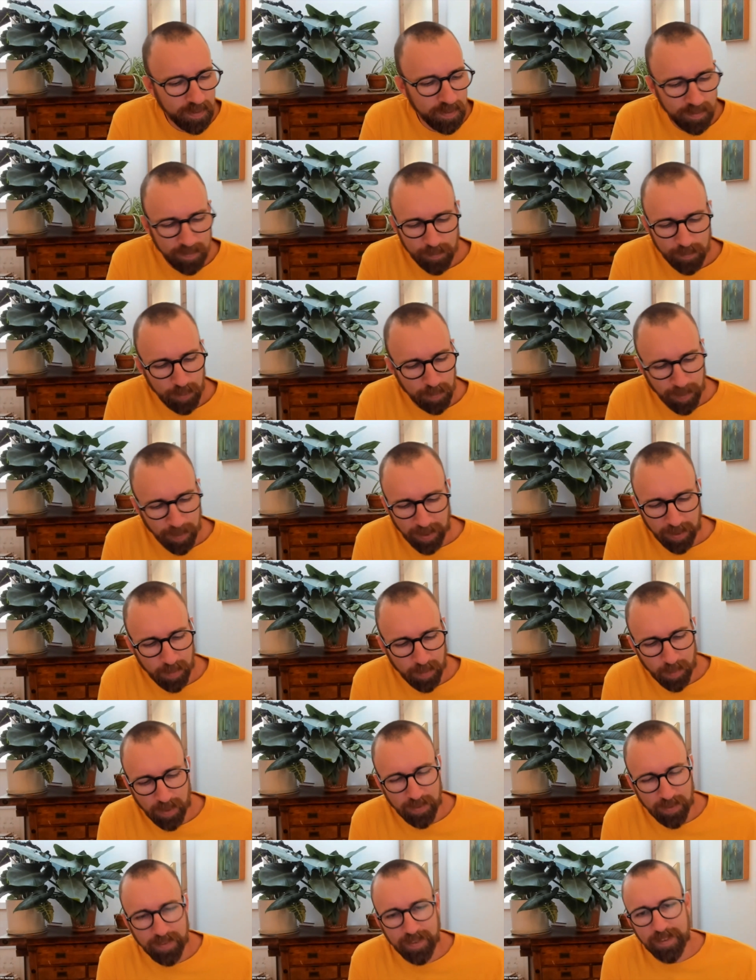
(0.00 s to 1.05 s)
for better or
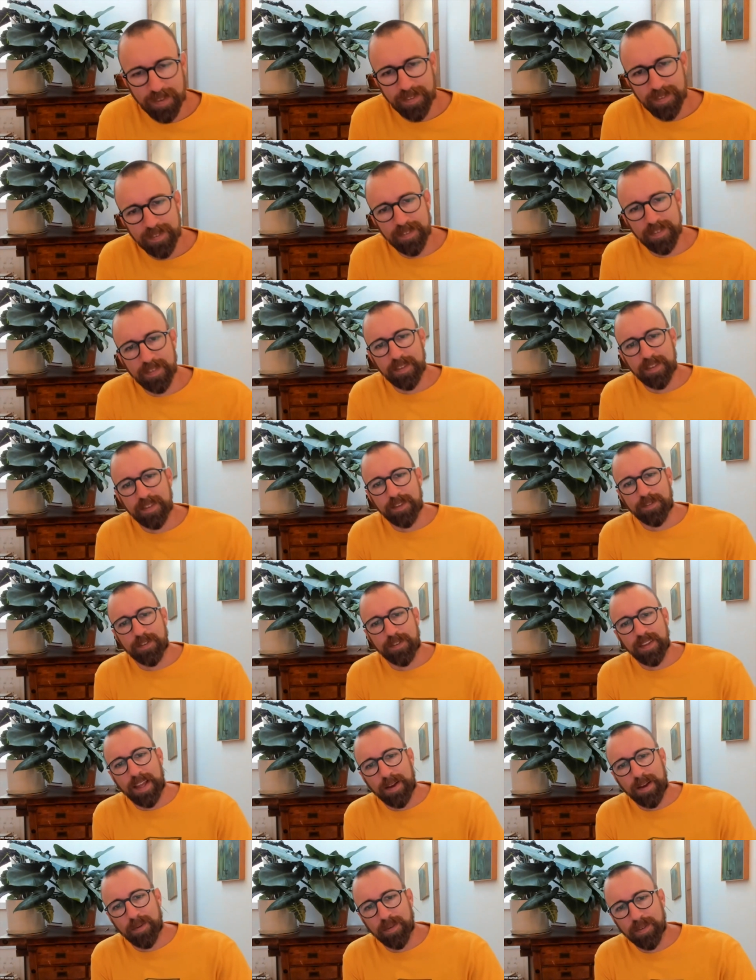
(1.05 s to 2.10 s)
worse, these different
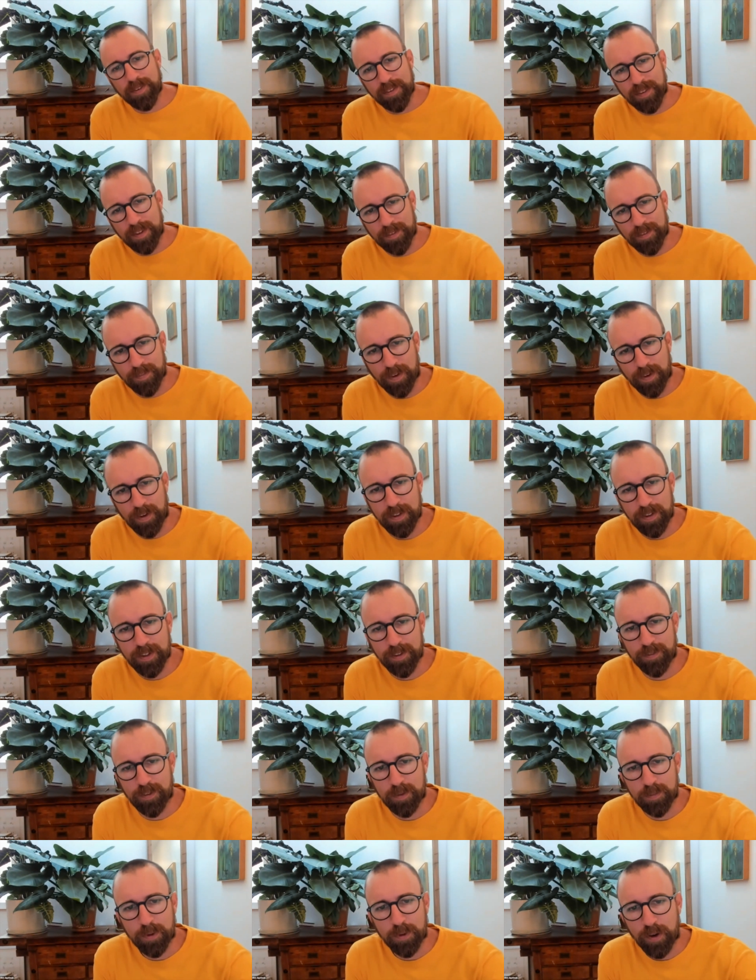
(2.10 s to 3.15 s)
languages have very
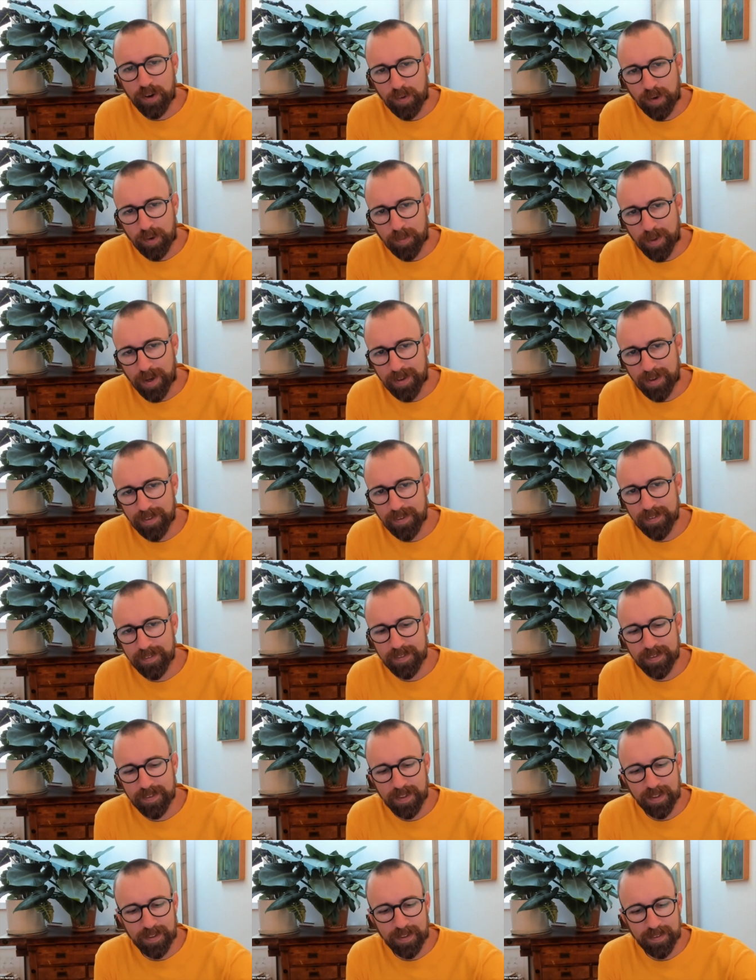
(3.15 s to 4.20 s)
different programming models,
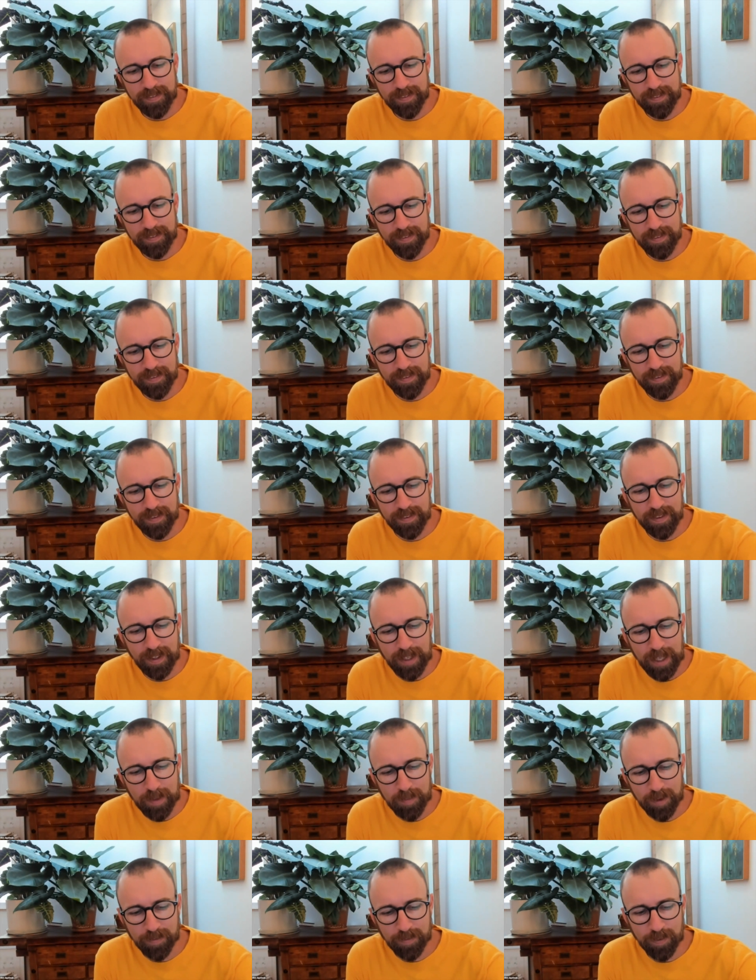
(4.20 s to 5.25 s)
and it's the
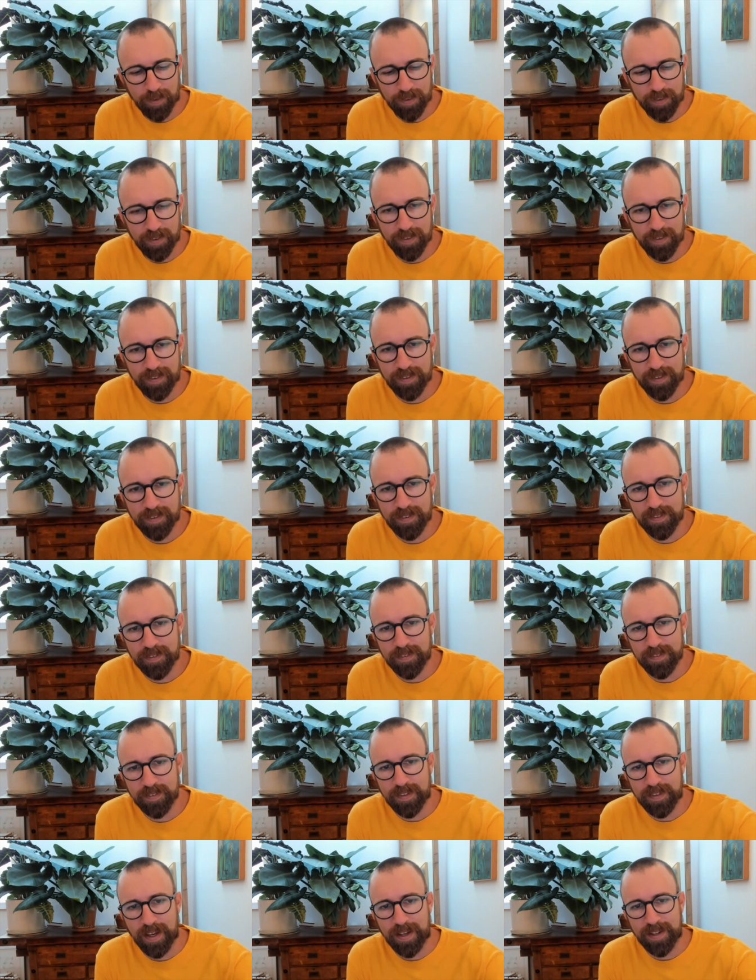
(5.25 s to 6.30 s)
dynamic versus
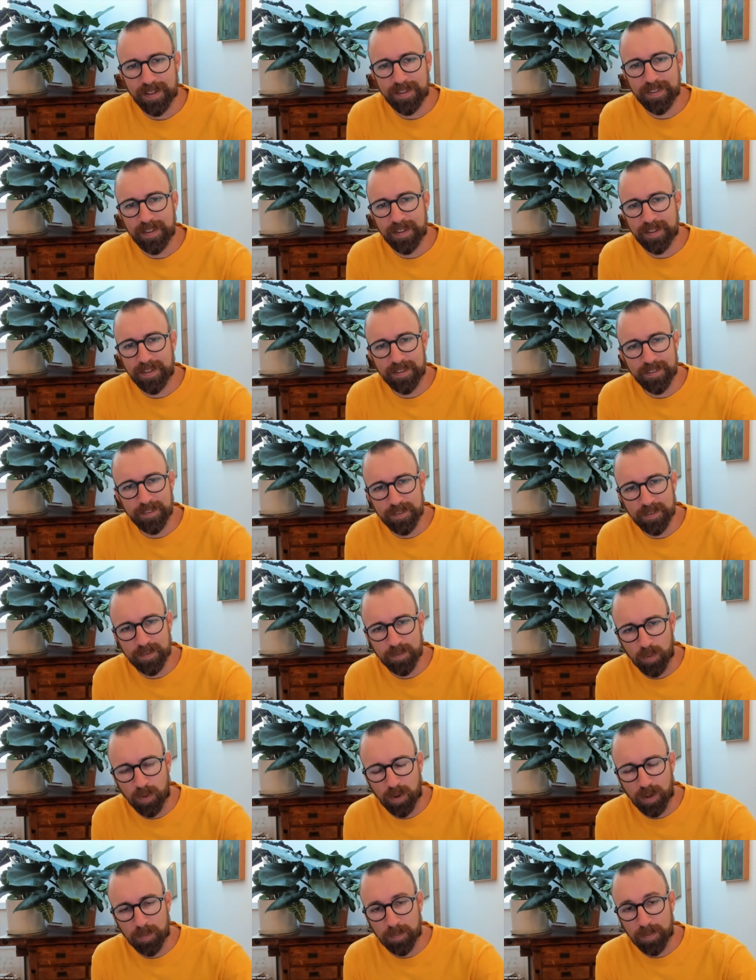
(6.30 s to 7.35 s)
static thing is
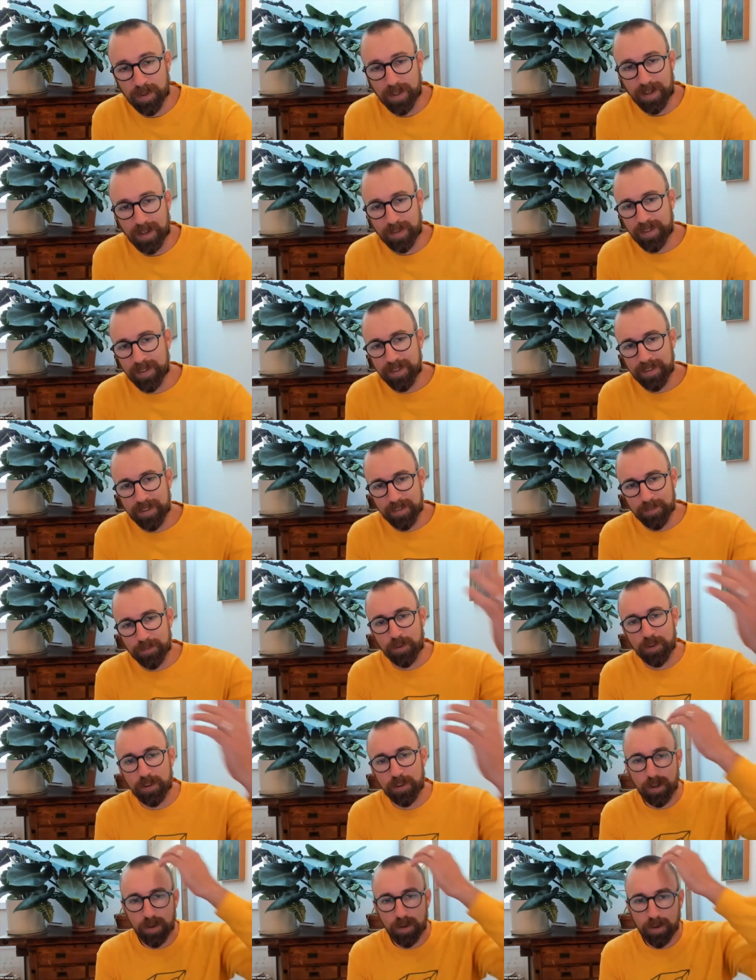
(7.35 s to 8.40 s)
one. But I mean, for
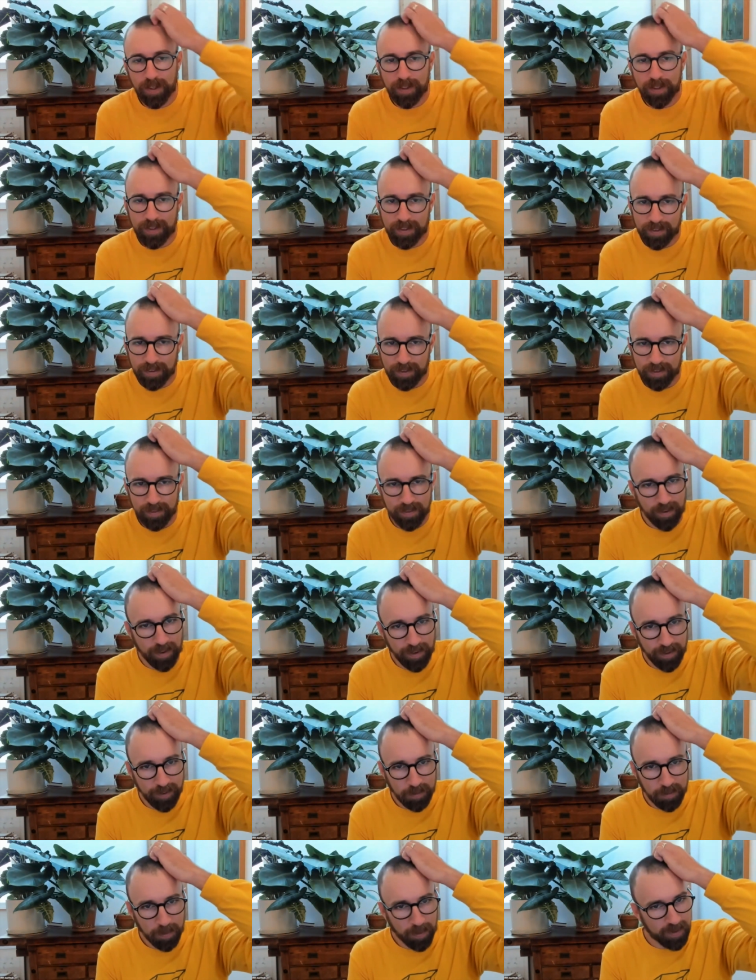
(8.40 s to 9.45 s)
Node, I think the
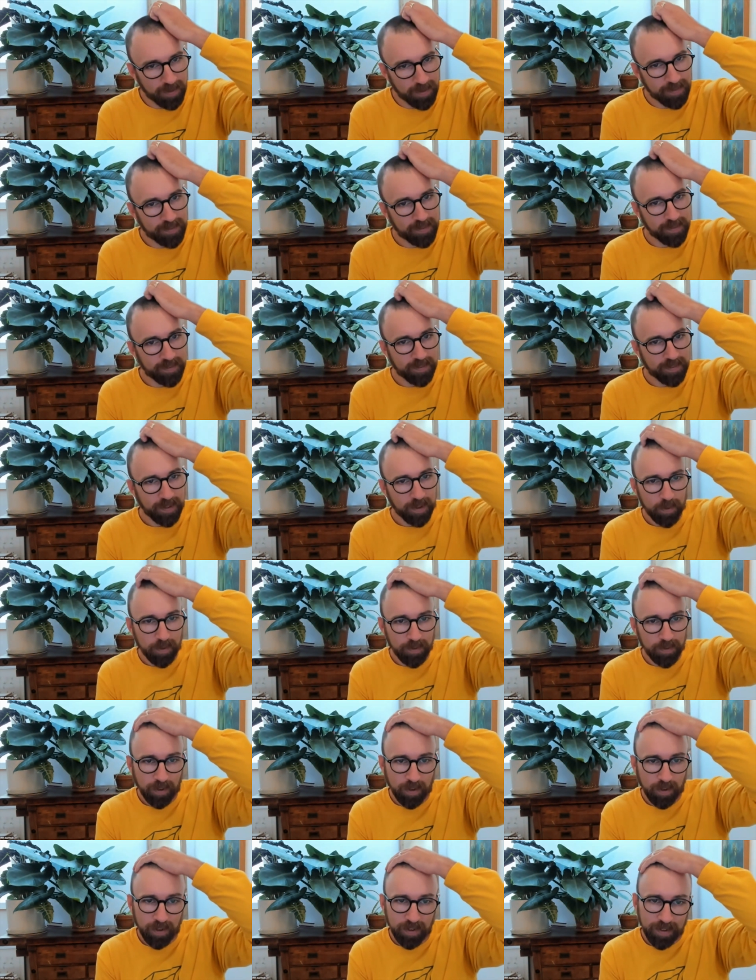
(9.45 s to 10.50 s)
hardest part is just how it's
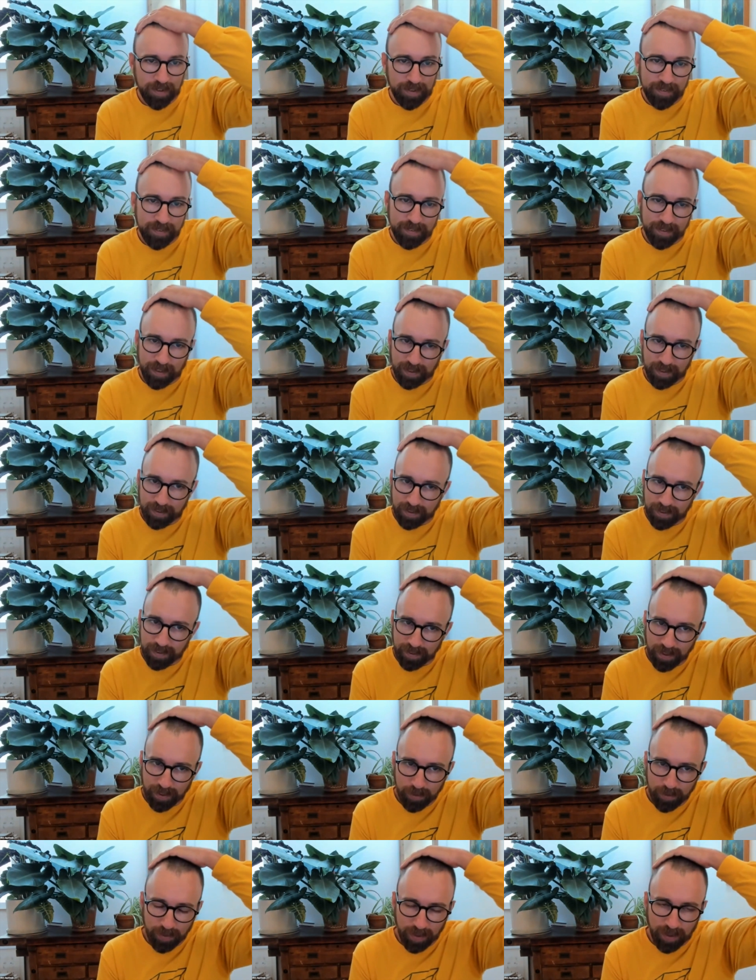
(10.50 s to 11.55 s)
all async, and
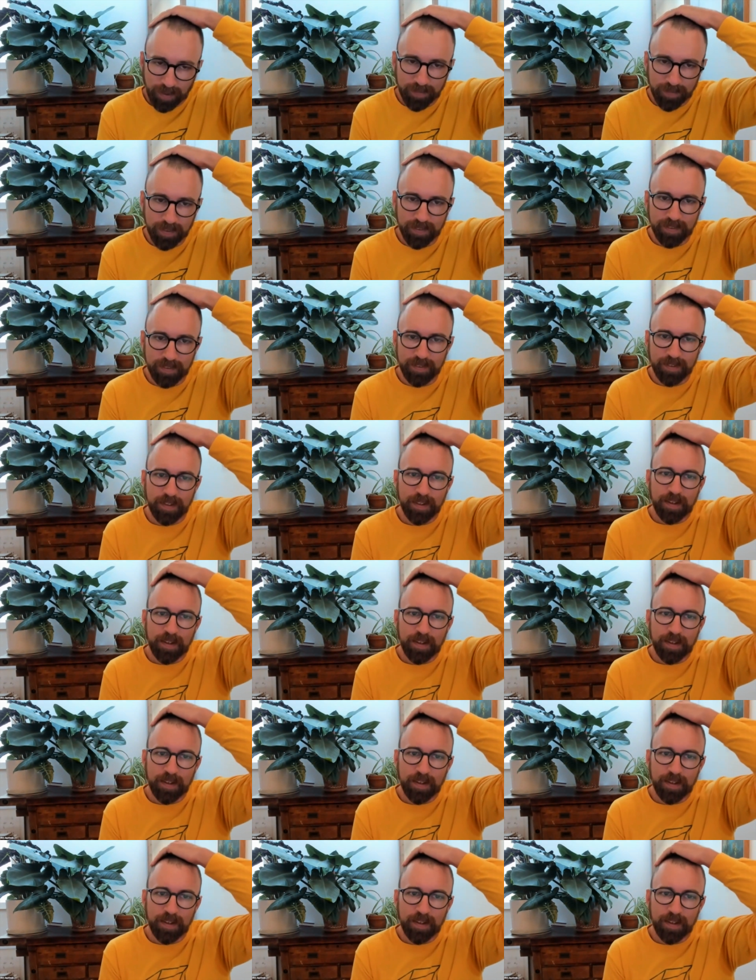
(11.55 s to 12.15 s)
that you have this